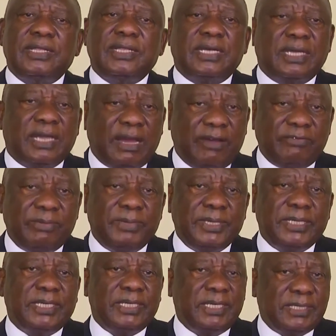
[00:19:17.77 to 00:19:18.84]
that
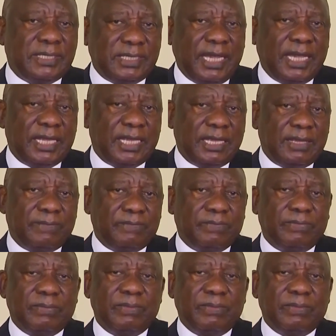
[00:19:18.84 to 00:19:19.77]
government is taking